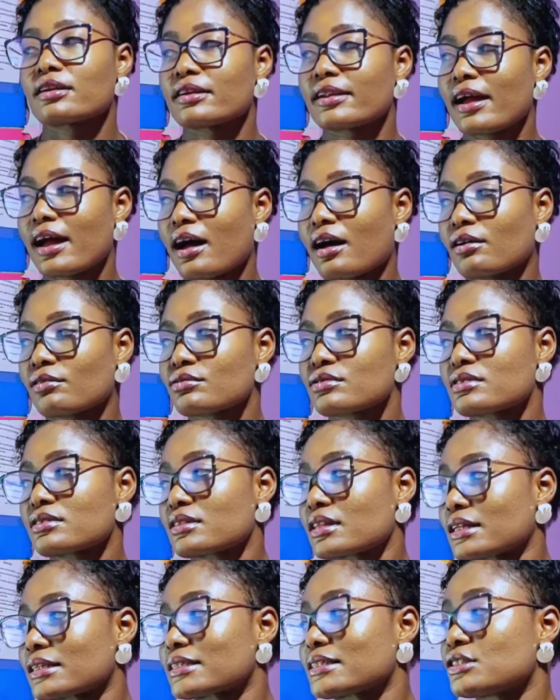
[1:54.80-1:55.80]
nouns
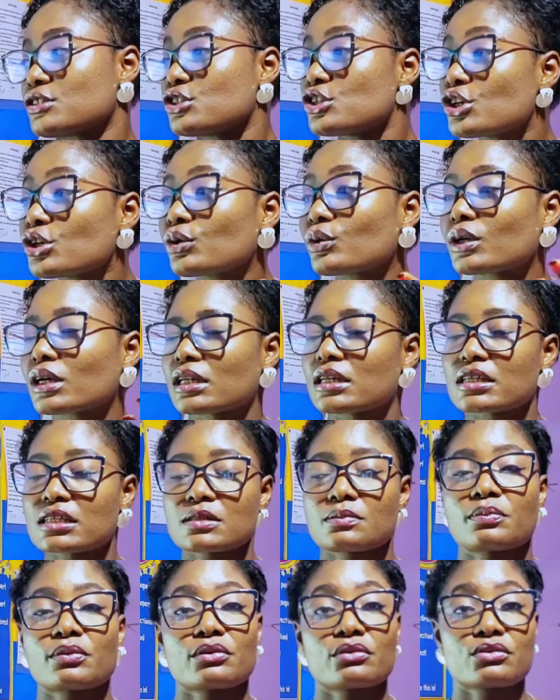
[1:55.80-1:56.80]
that you can
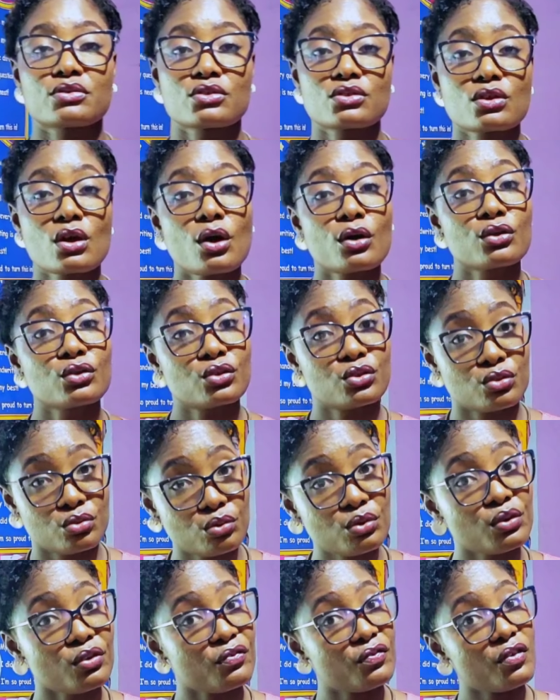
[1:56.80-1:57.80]
experience through your